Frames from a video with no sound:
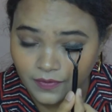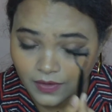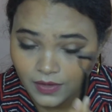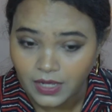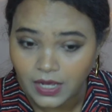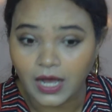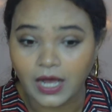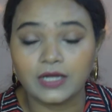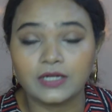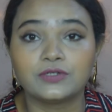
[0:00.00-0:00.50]

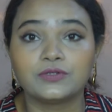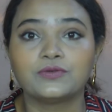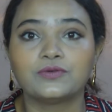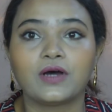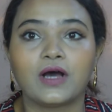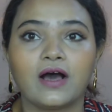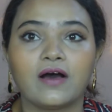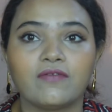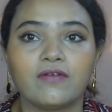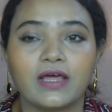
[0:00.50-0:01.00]
I do
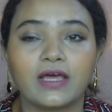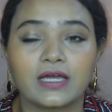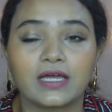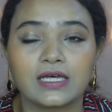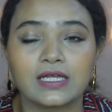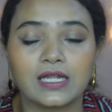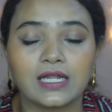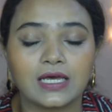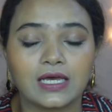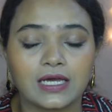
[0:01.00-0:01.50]
have, like
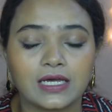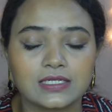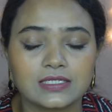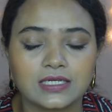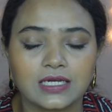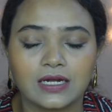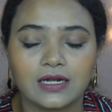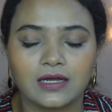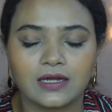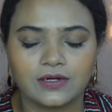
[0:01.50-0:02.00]
I
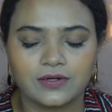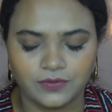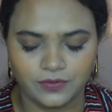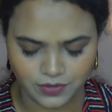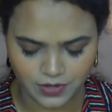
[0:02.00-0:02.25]
said, I do